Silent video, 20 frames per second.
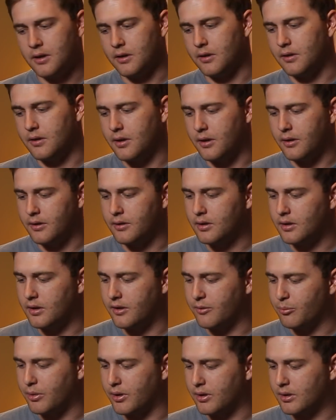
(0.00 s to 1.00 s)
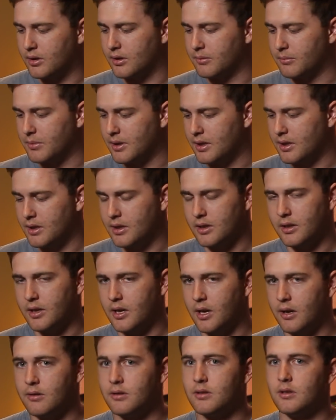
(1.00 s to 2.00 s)
You the owner of Bottler Media
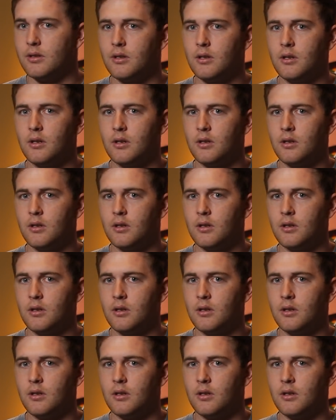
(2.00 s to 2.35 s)
account?